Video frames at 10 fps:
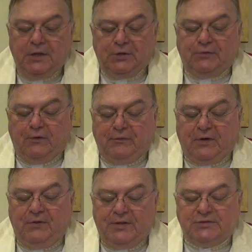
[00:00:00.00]
To
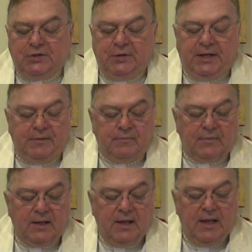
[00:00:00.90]
fulfill this
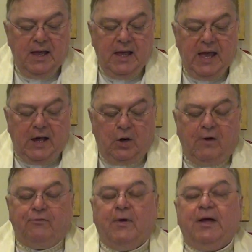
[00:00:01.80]
duty, an
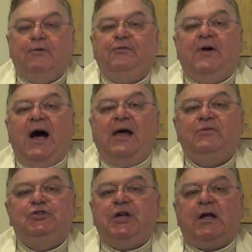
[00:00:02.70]
offering of
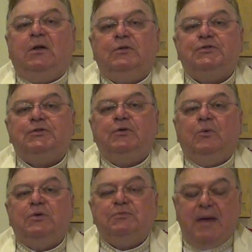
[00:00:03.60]
5 shekels
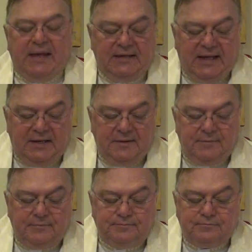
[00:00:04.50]
was mandated.
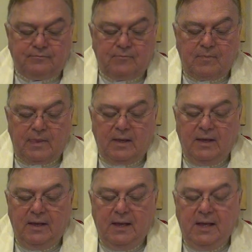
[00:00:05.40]

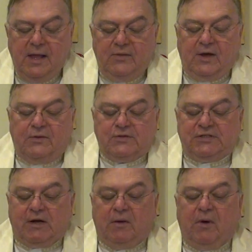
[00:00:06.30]
The other
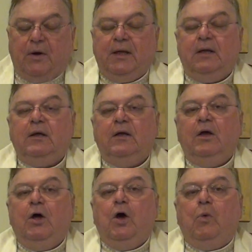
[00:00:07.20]
ceremony
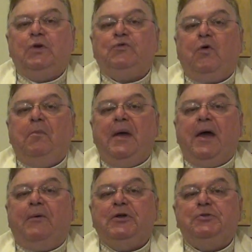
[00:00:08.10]
was for
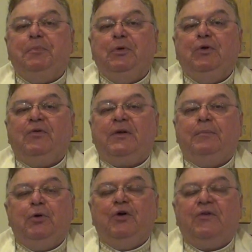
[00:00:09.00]
Mary's
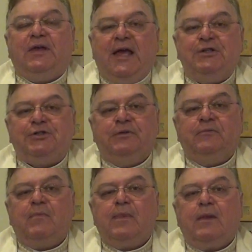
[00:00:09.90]

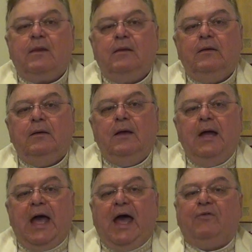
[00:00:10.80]
purification
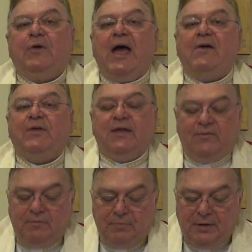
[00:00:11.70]
after having
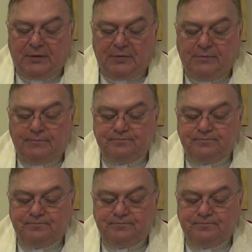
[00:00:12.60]
given birth.